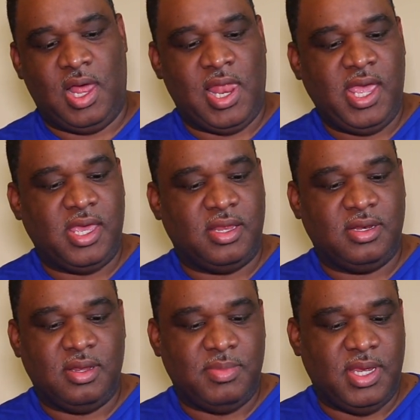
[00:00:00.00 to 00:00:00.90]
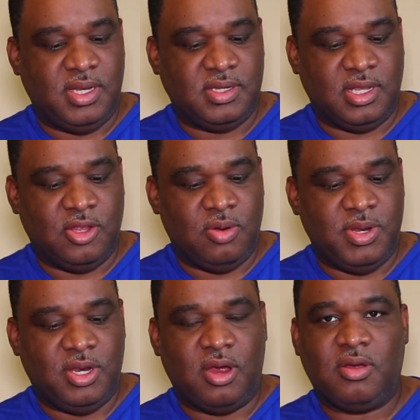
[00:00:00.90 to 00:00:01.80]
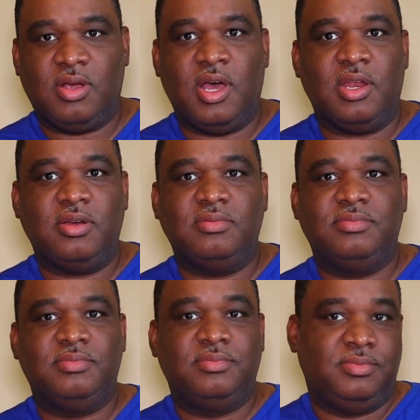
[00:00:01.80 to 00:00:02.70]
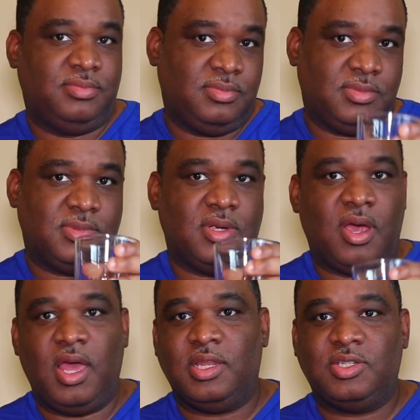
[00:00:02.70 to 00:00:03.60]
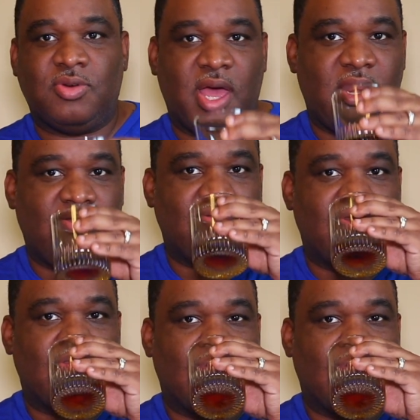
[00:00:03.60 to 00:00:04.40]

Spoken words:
like it. A little bit darker color. All right, let's try it out.